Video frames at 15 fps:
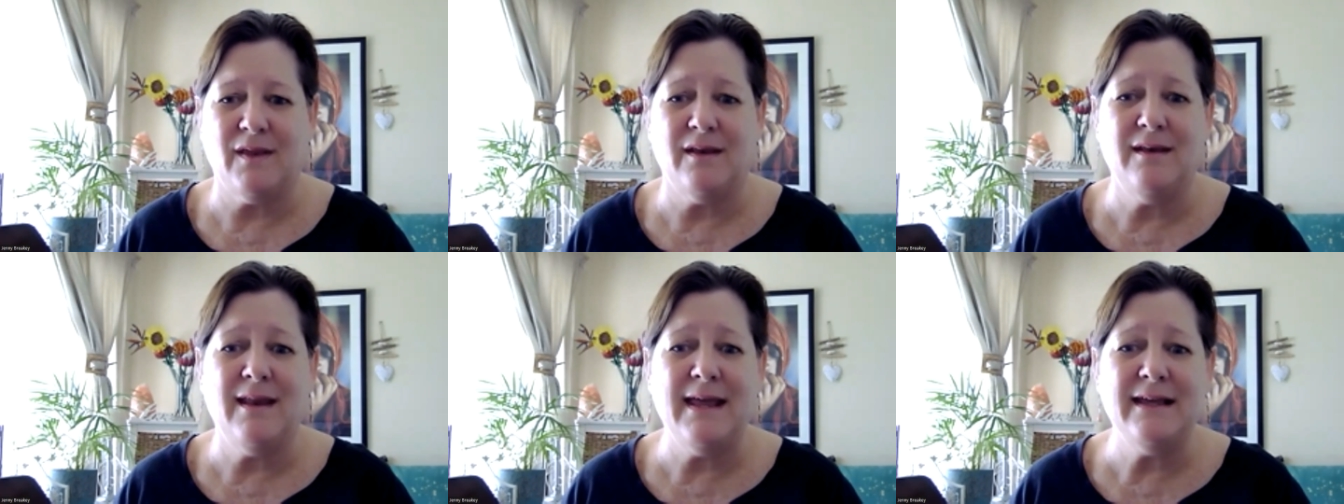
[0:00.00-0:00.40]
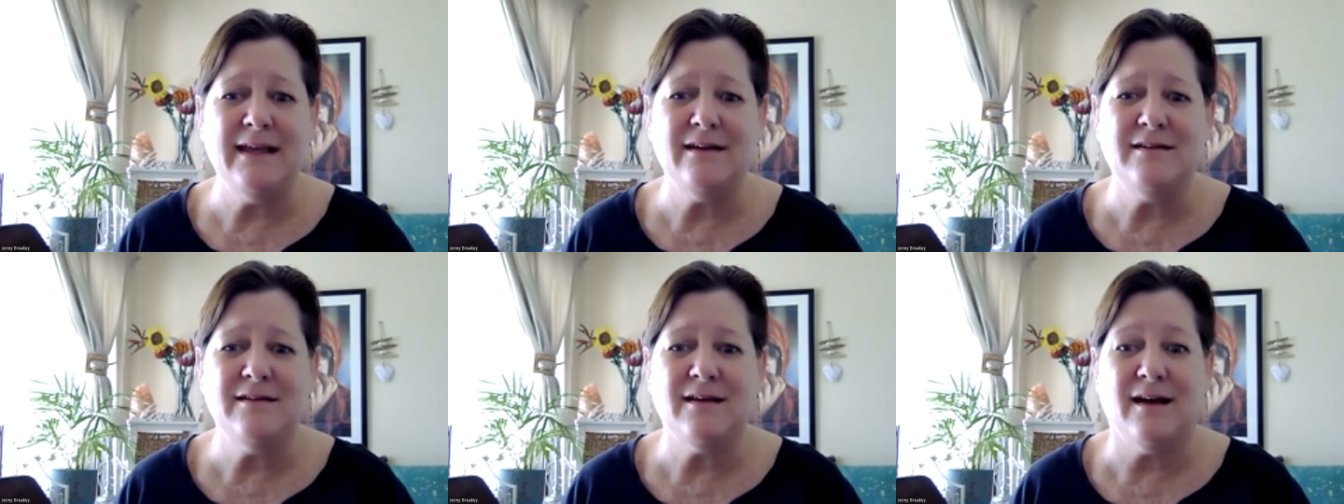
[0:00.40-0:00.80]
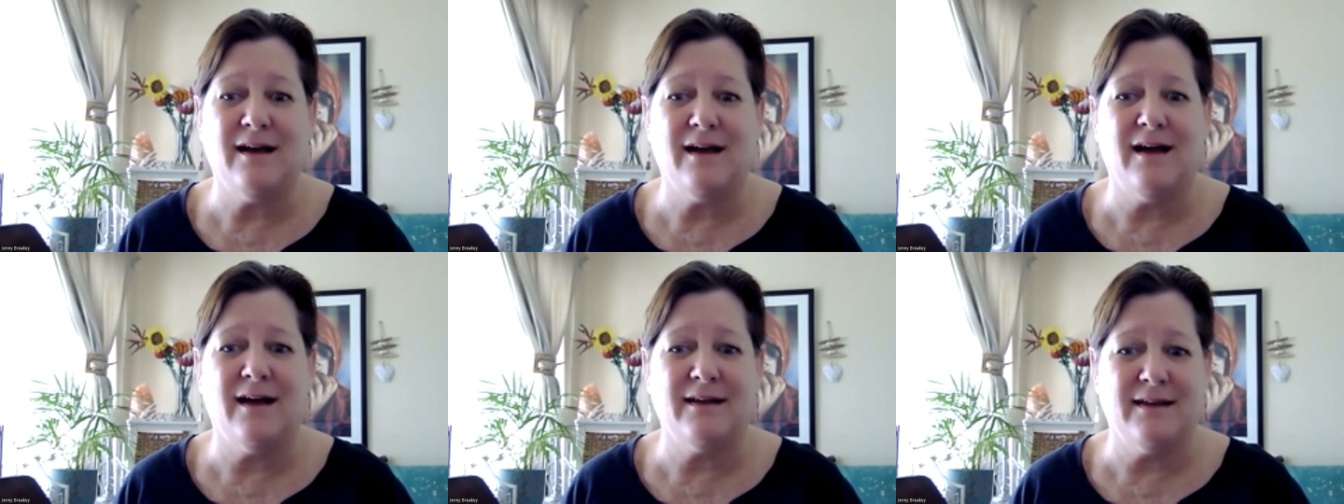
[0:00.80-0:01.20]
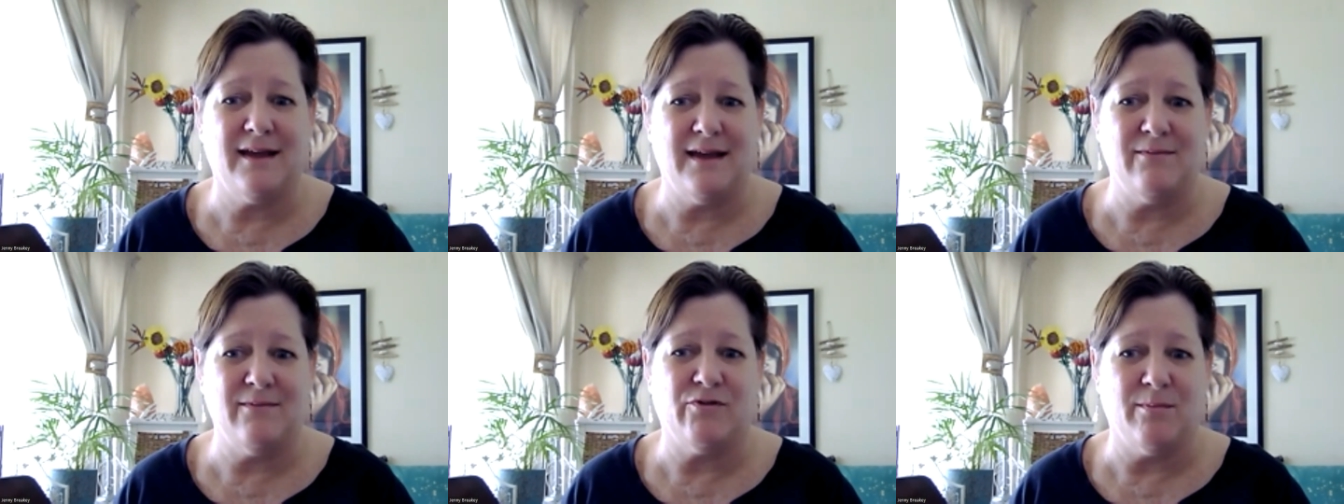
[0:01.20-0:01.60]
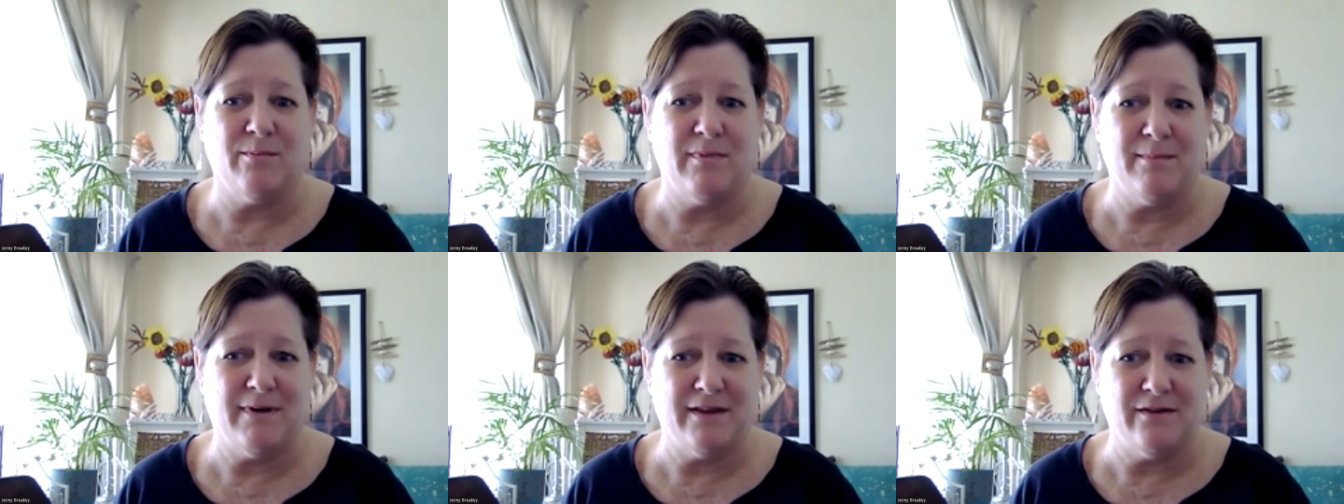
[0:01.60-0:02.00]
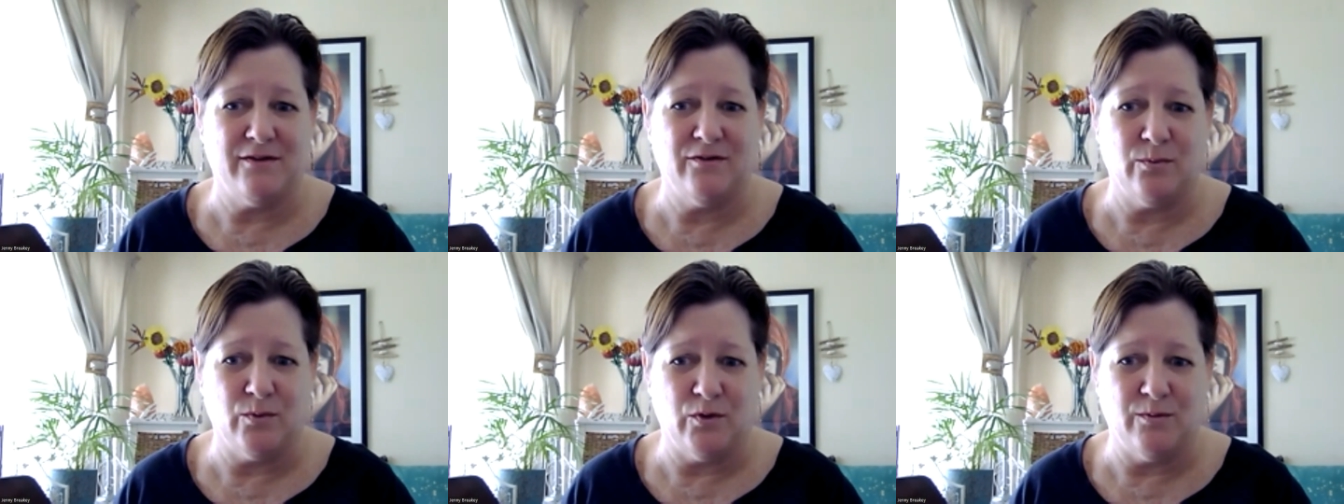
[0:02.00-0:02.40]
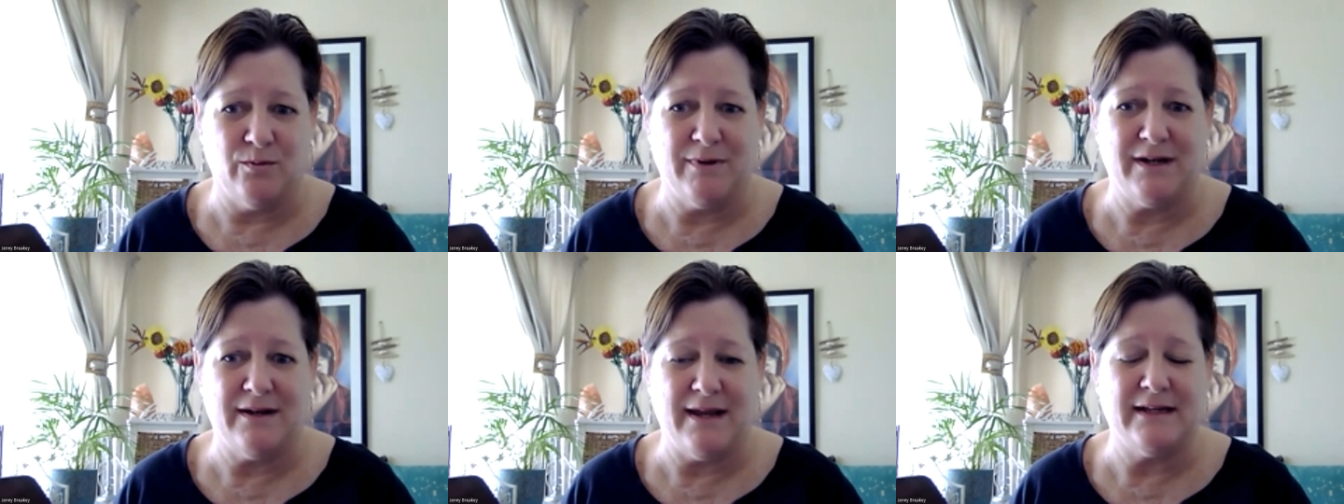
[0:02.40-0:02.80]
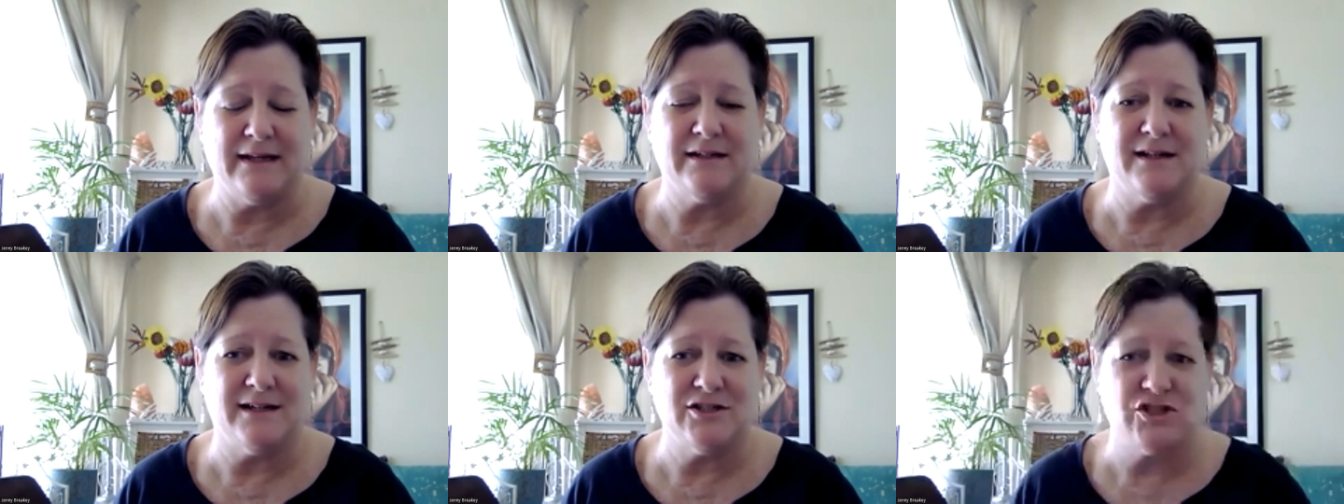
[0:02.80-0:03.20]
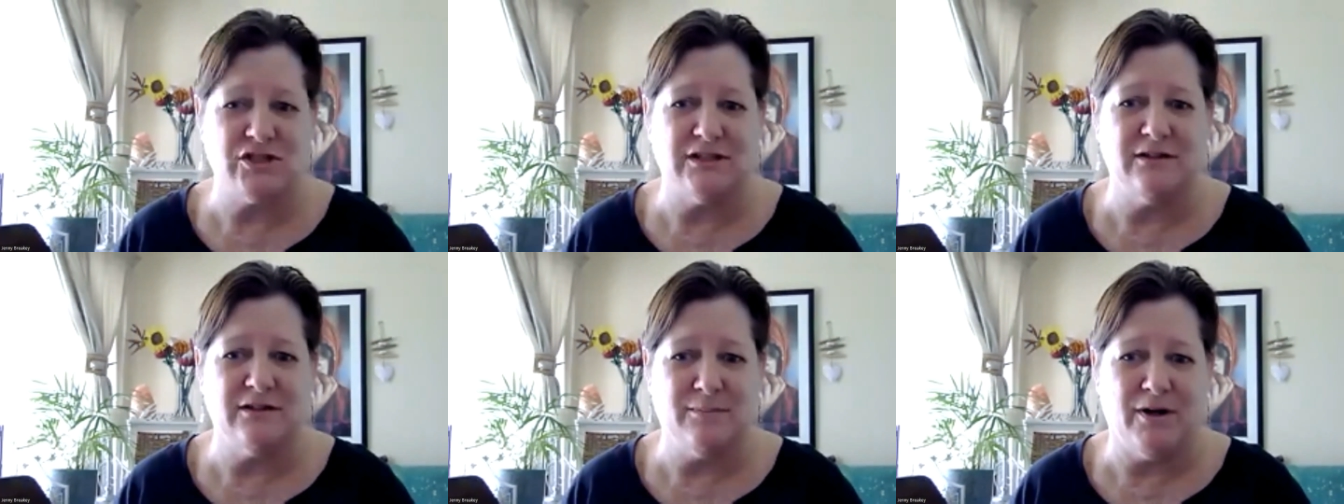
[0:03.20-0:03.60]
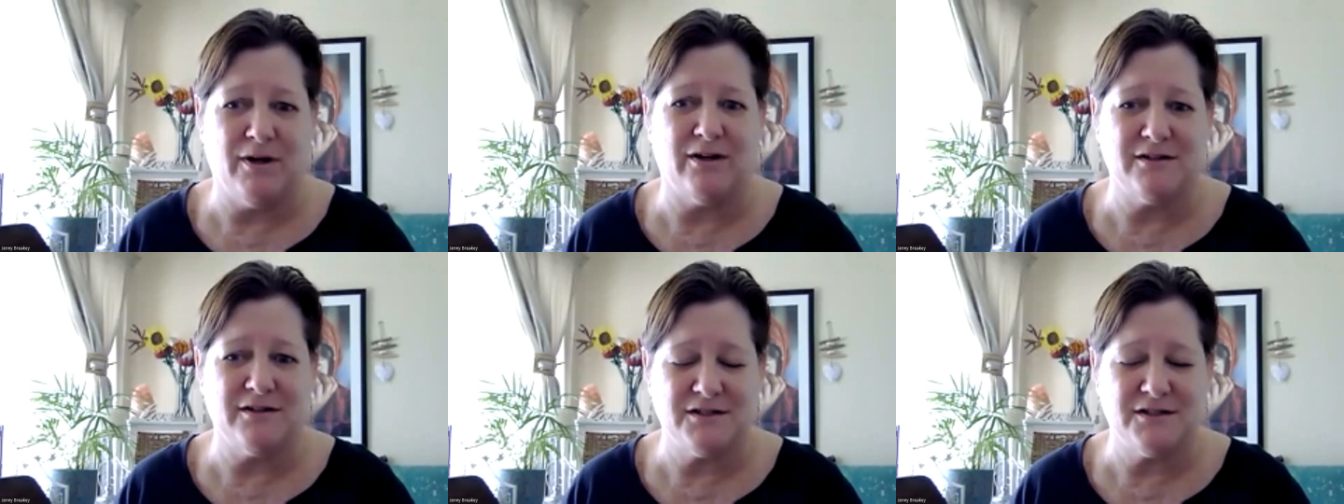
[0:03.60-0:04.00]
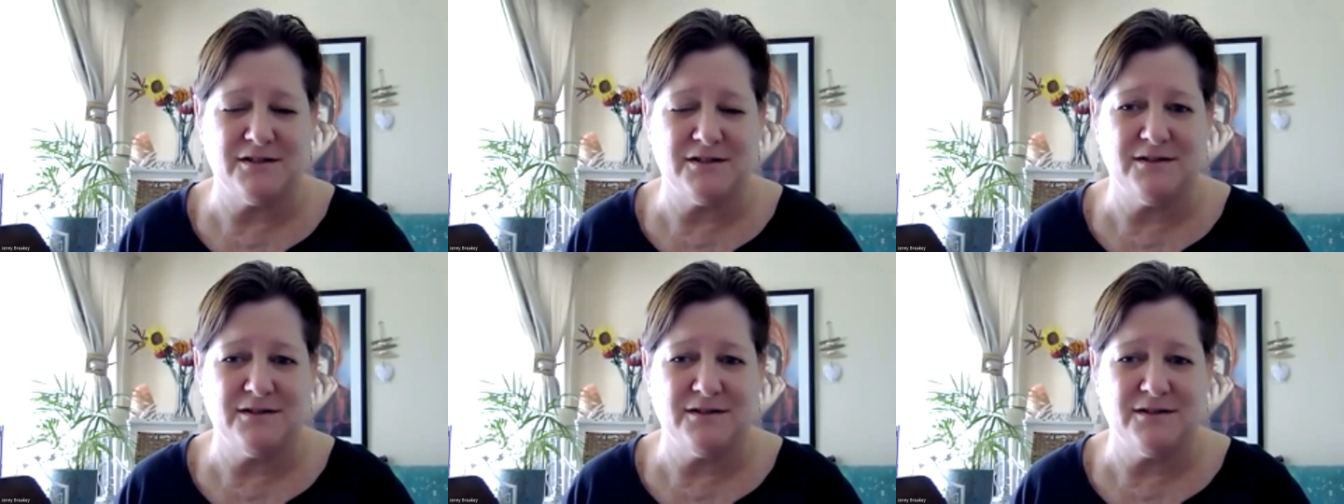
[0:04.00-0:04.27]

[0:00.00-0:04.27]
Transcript: Naked I came from my mother's womb, and naked I shall depart.